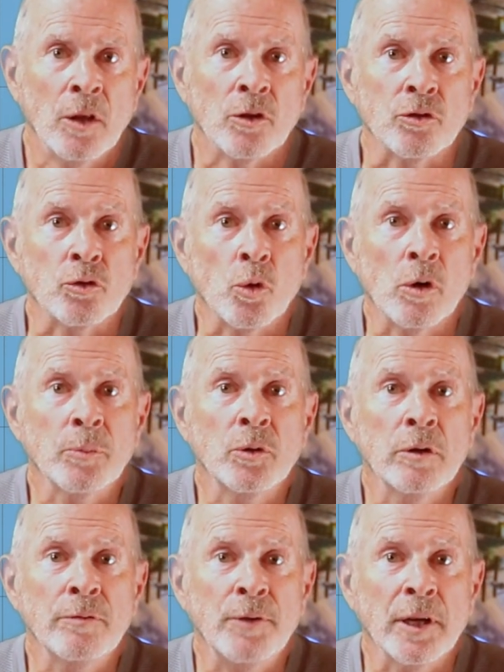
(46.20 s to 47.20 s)
The storm
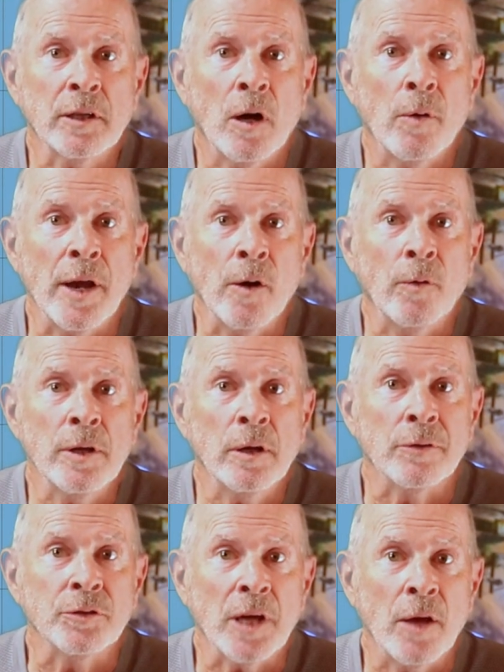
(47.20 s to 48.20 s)
could affect our area
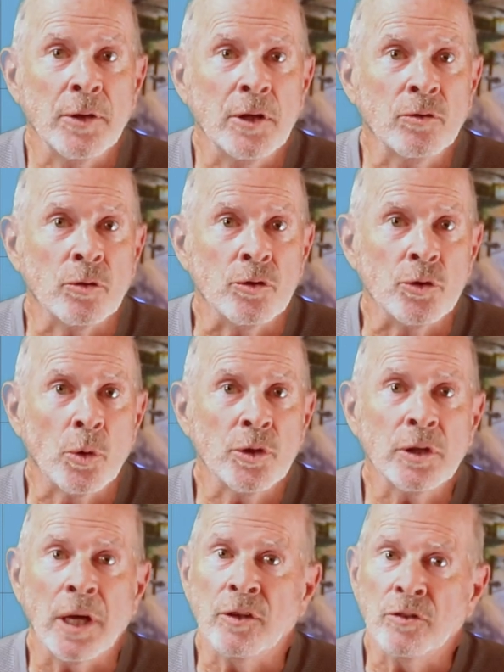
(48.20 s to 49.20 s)
of southeastern
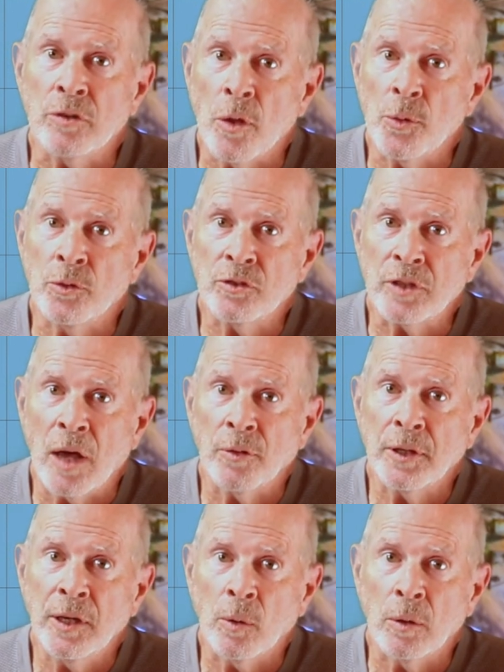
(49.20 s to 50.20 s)
Georgia and southern
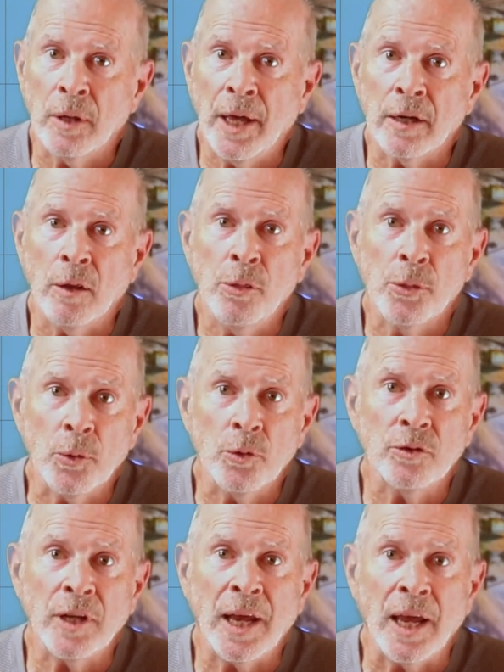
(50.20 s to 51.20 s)
South Carolina
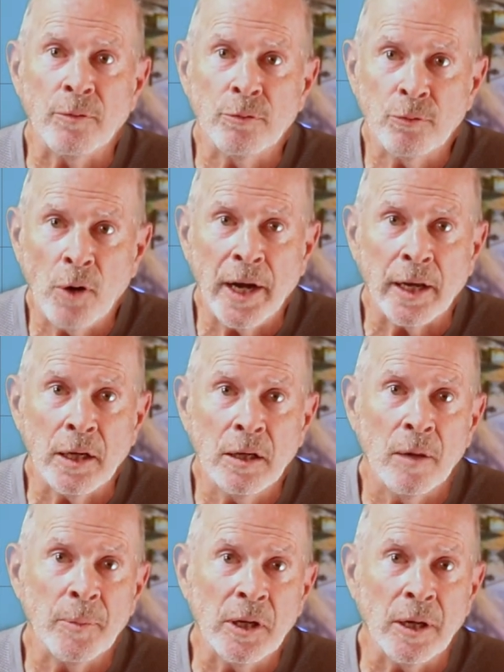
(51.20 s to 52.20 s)
Thursday and Friday
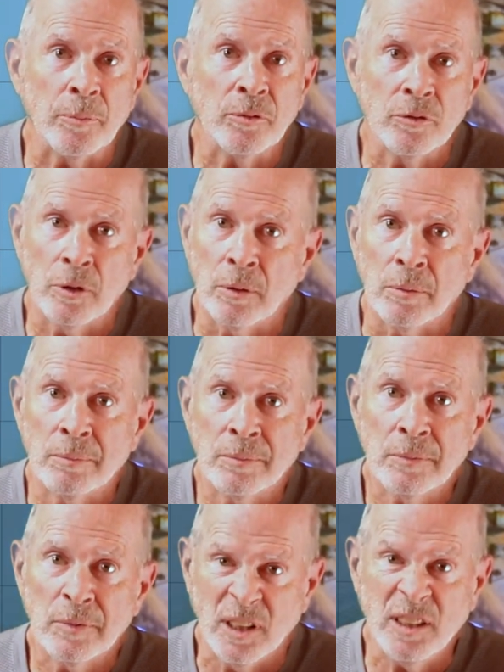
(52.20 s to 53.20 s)
coming up. So
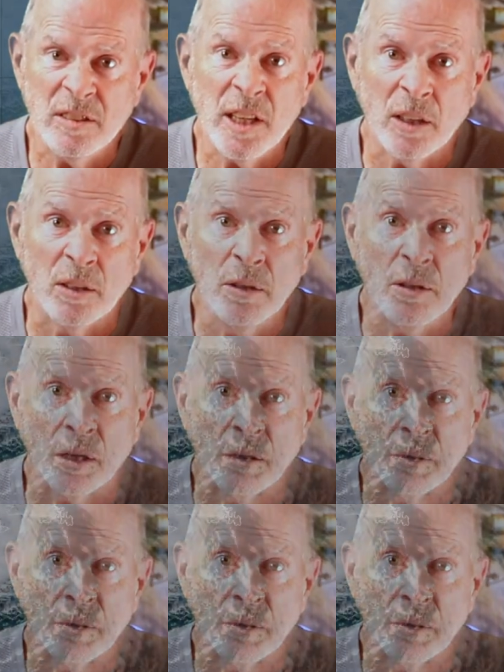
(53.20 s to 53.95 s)
Let's take a look.